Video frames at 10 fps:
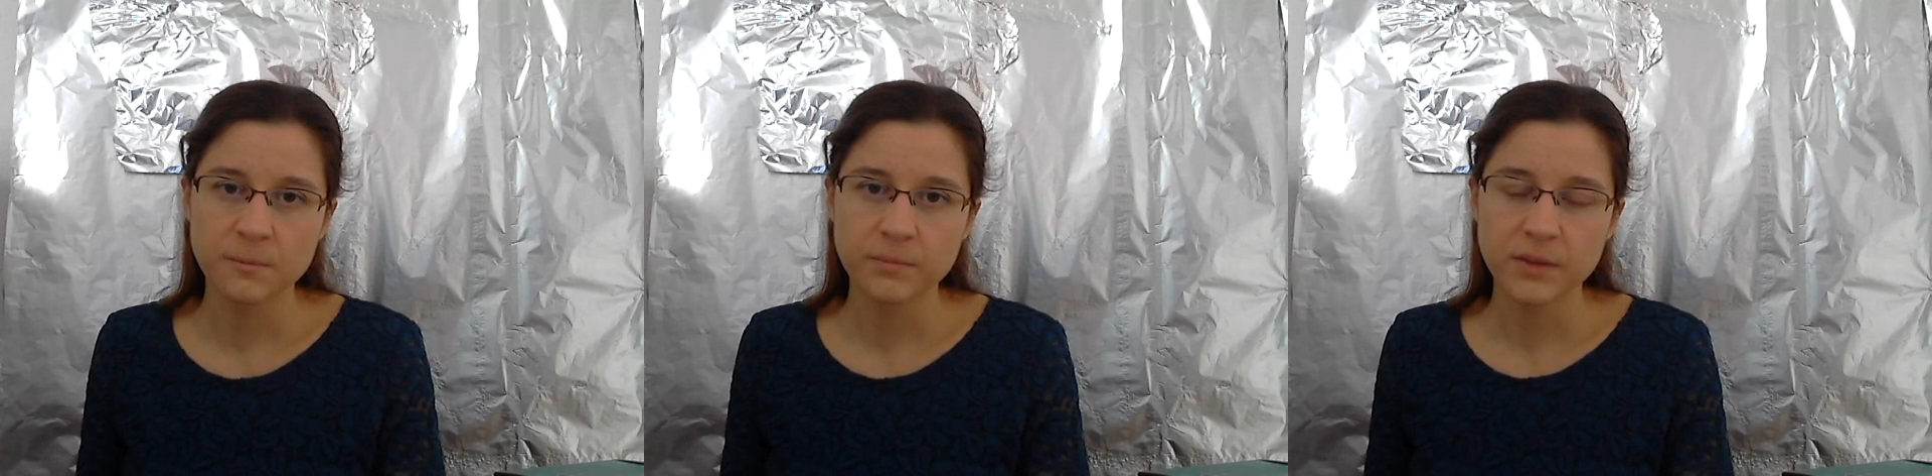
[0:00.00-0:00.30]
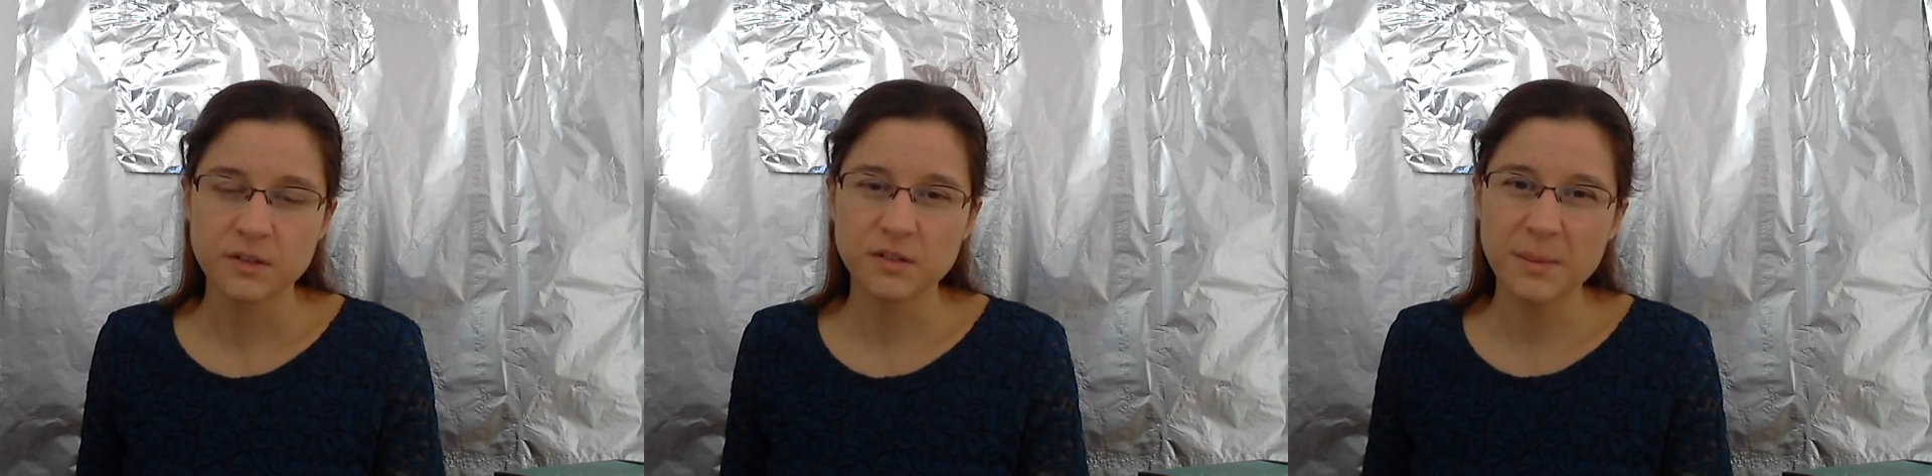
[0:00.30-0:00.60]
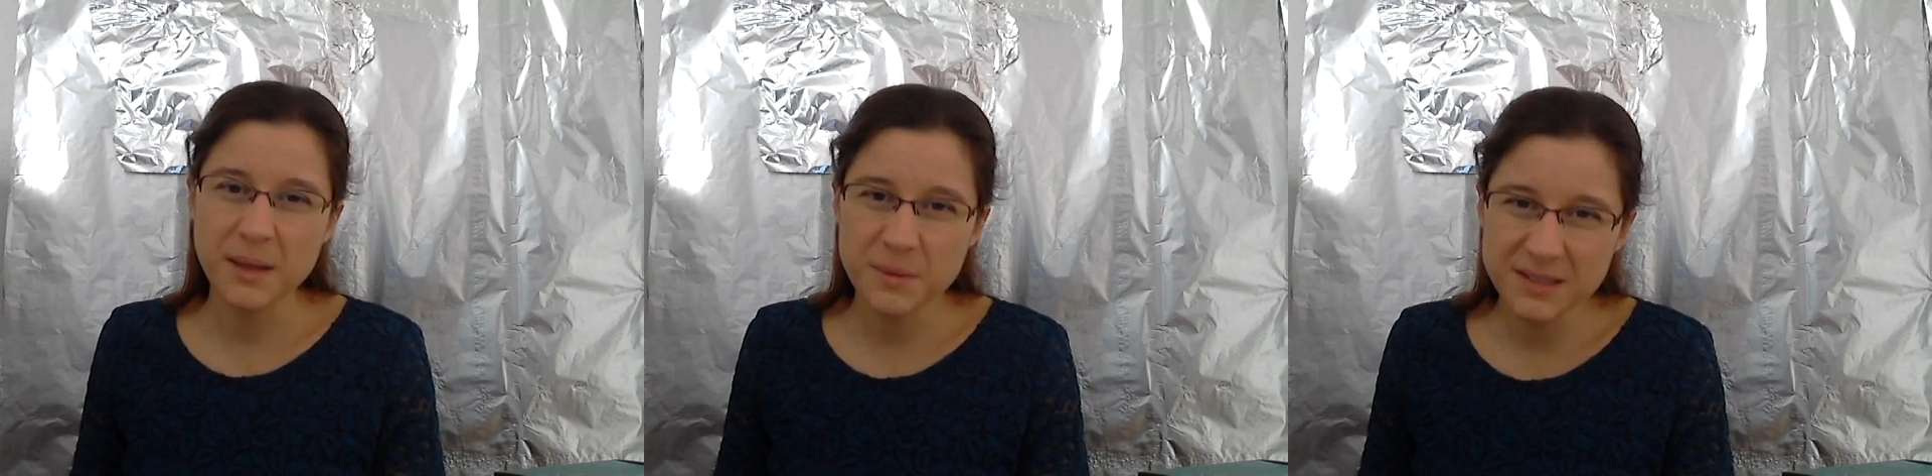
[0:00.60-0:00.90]
So
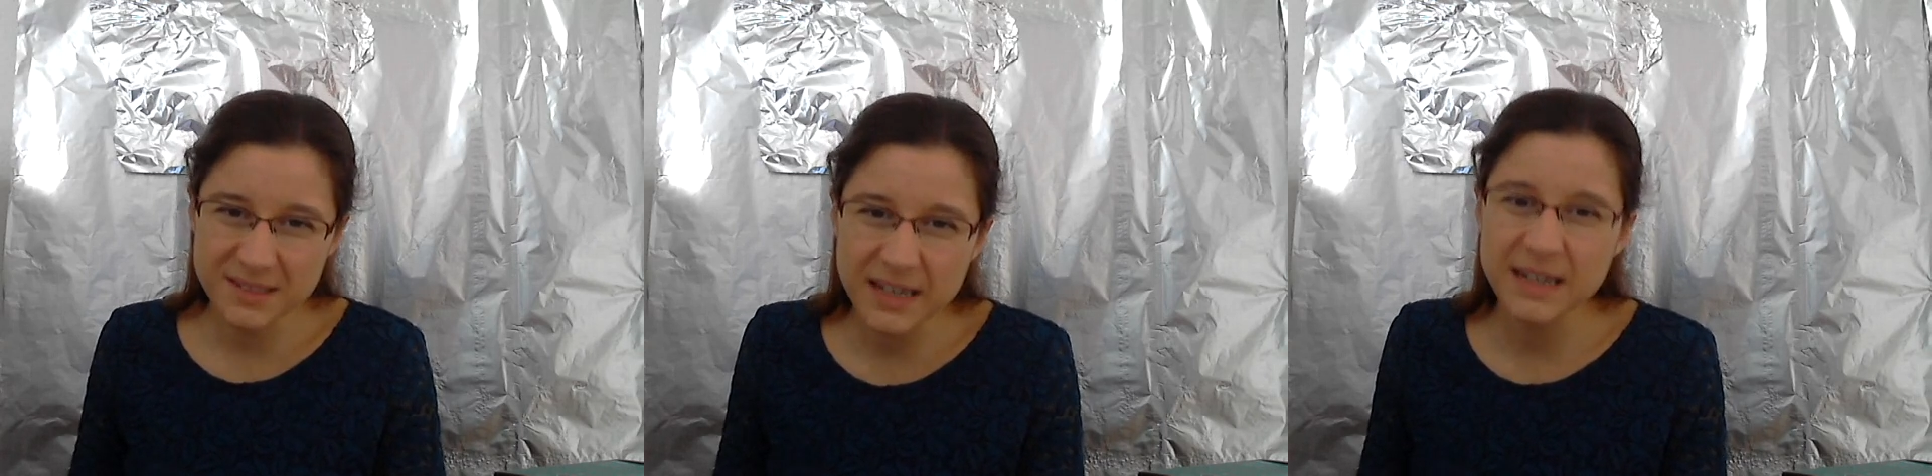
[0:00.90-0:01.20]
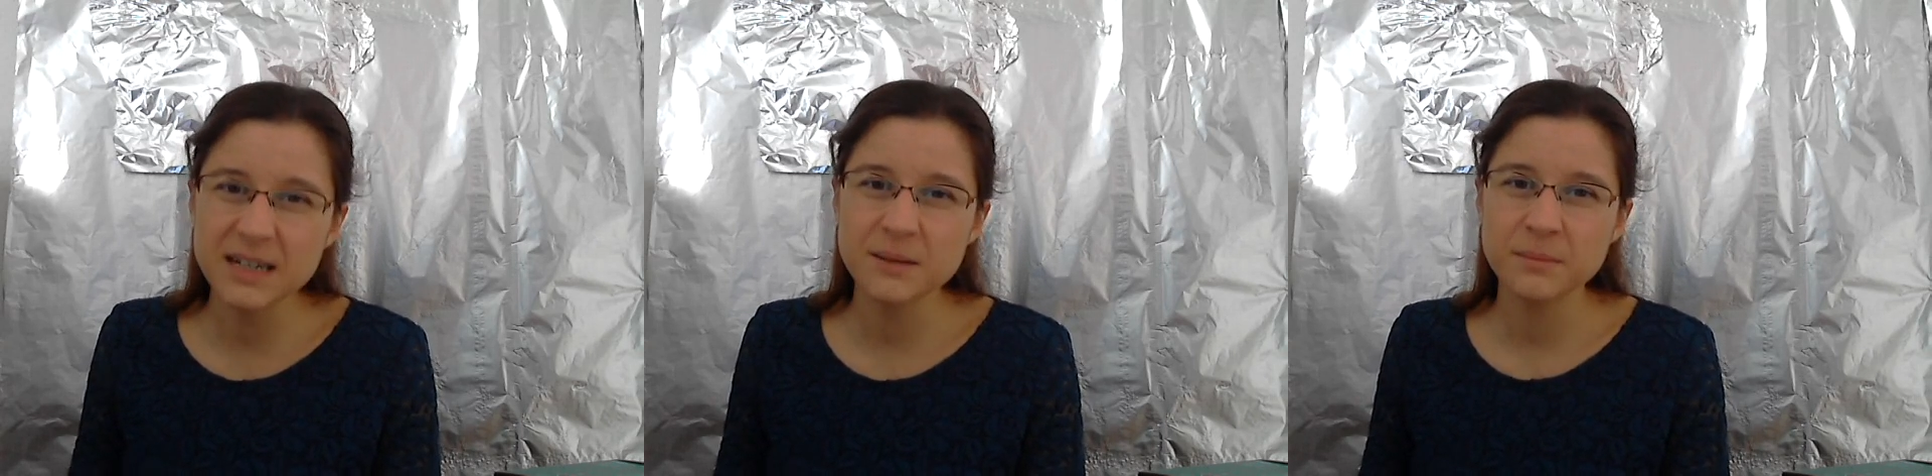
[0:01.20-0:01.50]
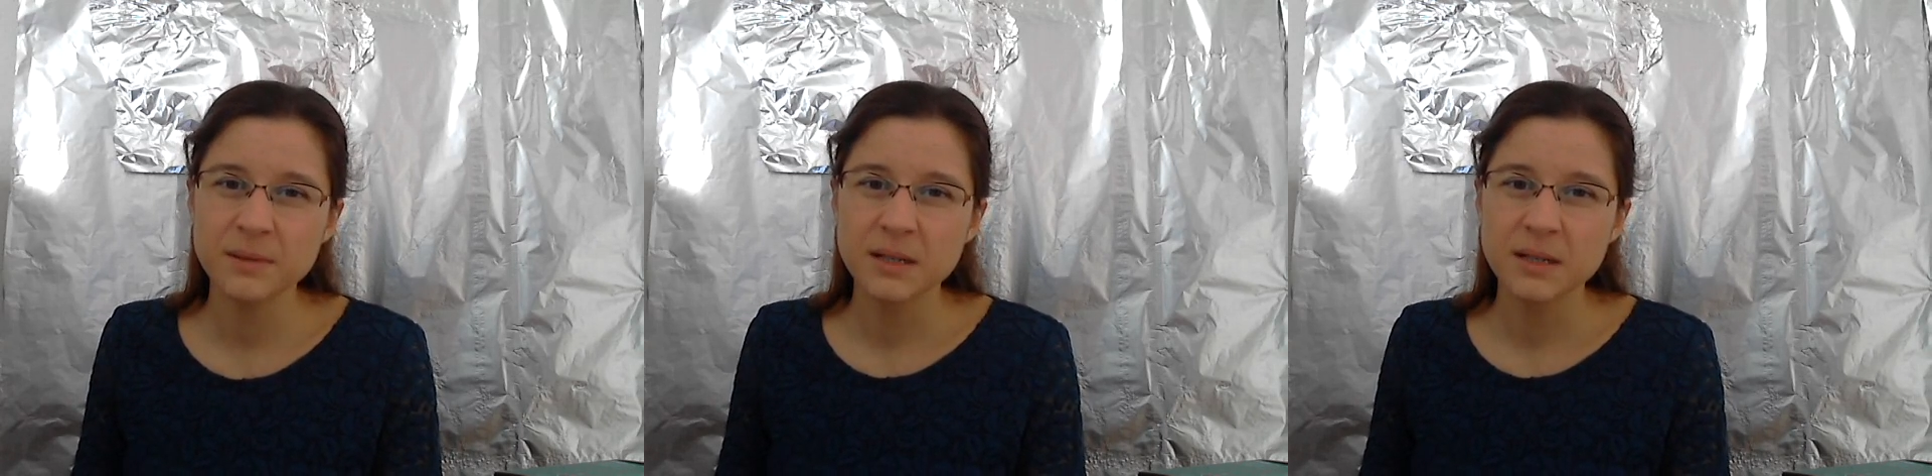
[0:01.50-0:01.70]
maybe it's time